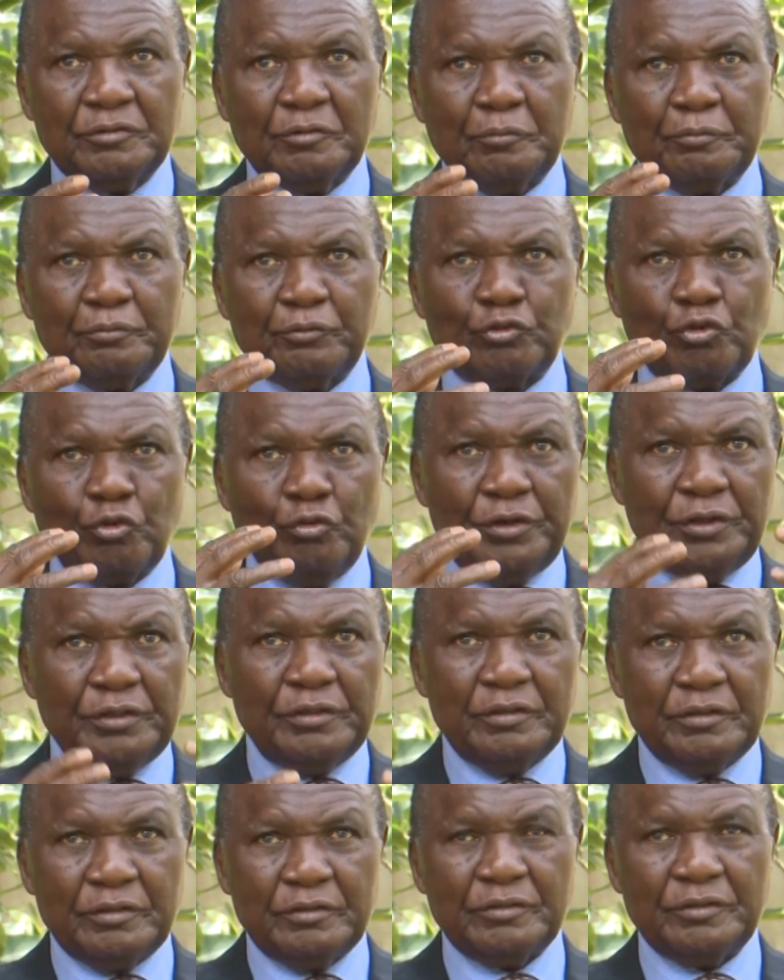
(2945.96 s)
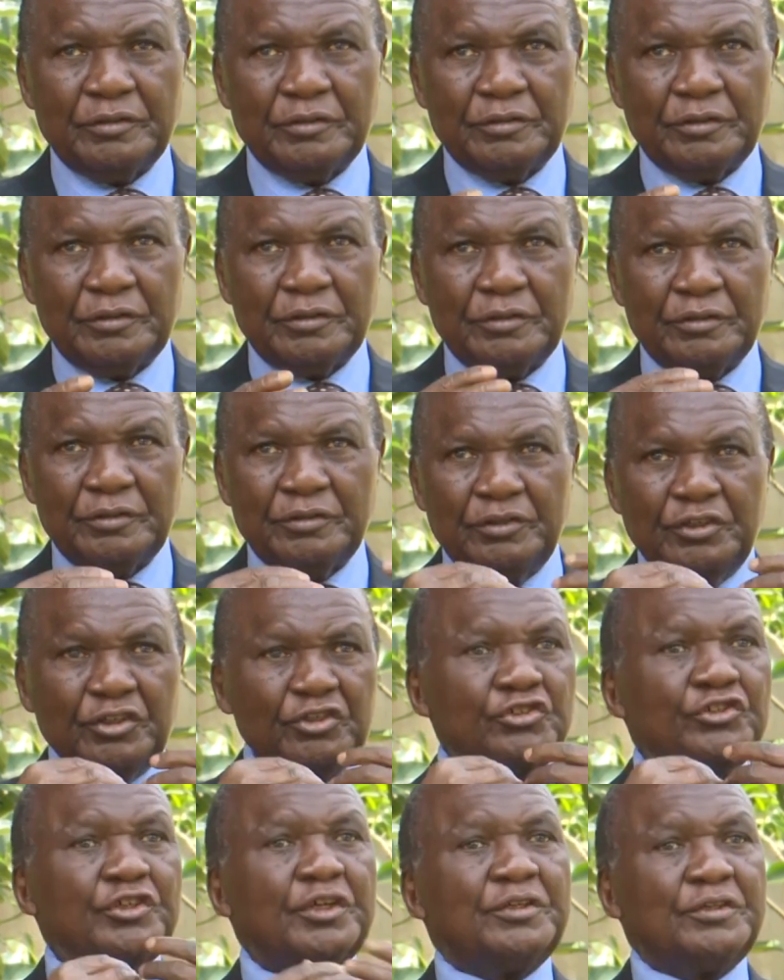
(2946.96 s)
opportunity, the
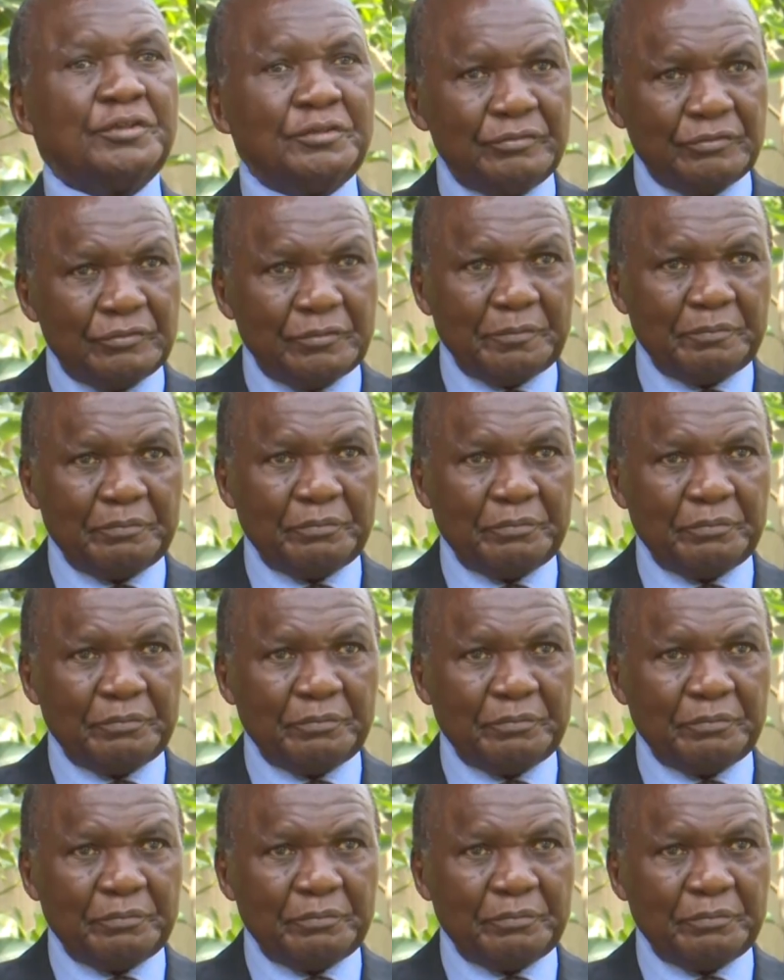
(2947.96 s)
initiative